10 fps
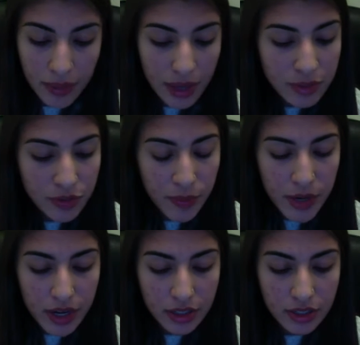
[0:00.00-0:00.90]
comes from
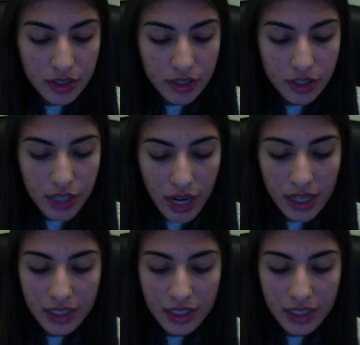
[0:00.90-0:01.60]
a study